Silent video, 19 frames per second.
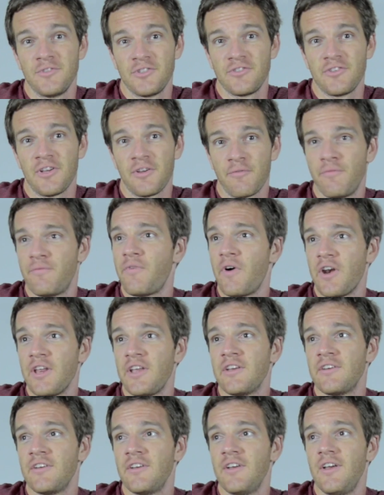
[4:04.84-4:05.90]
just like
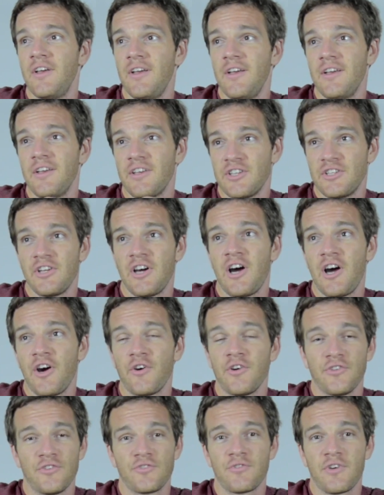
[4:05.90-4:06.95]
funny
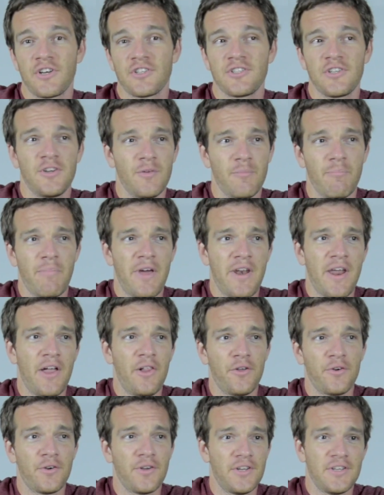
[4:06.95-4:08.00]
guitar instruction, Ben
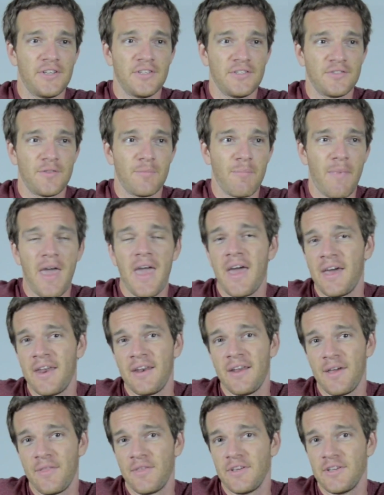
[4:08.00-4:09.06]
Eller is the man.
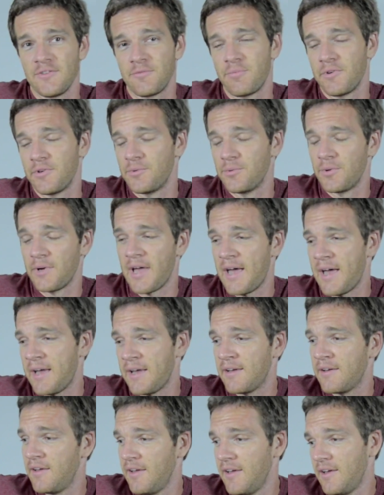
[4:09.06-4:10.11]
I think he's a pretty cool
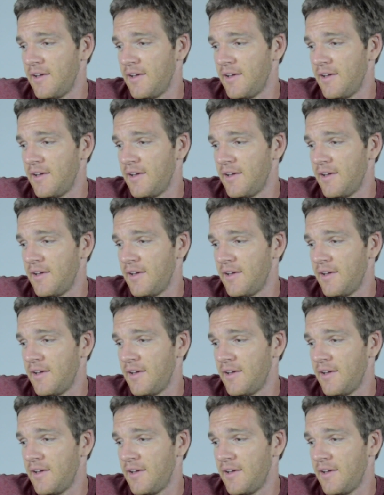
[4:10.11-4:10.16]
guy.